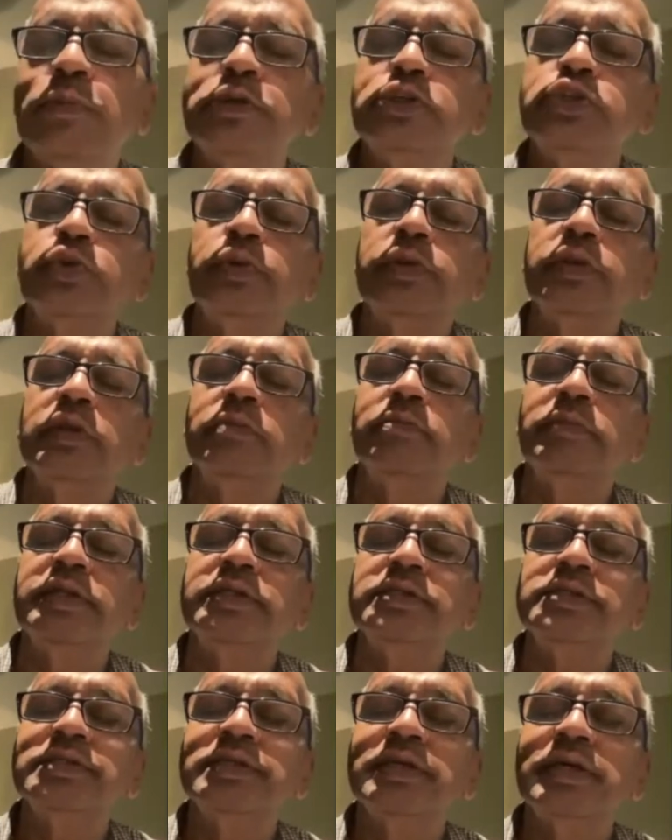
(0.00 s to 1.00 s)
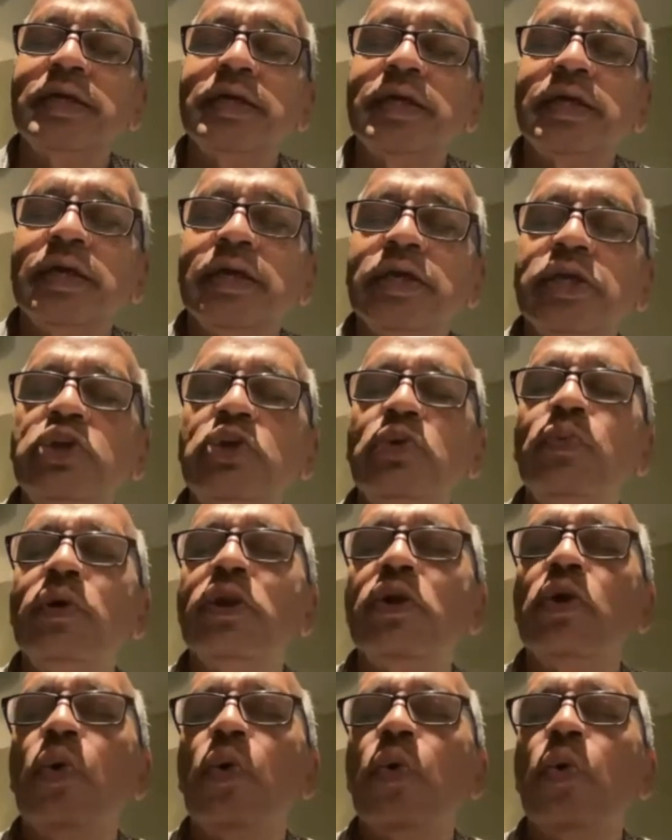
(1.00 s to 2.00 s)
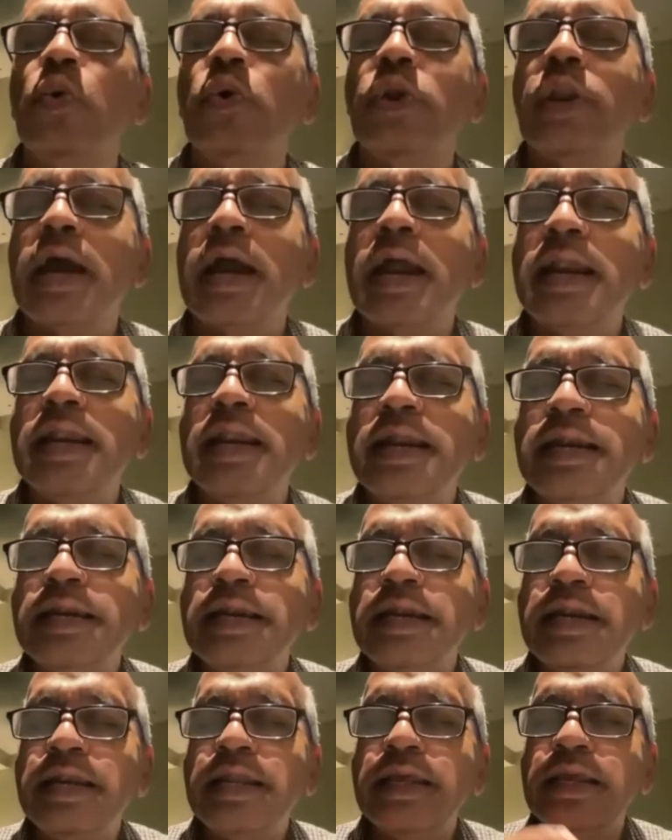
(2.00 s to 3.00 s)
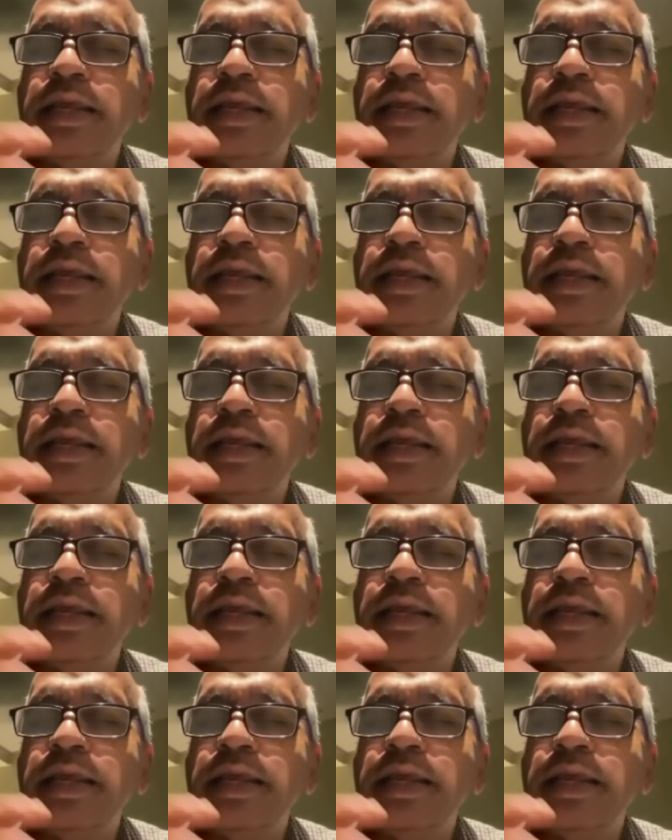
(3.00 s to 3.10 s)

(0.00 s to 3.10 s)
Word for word: Shunya means your own identity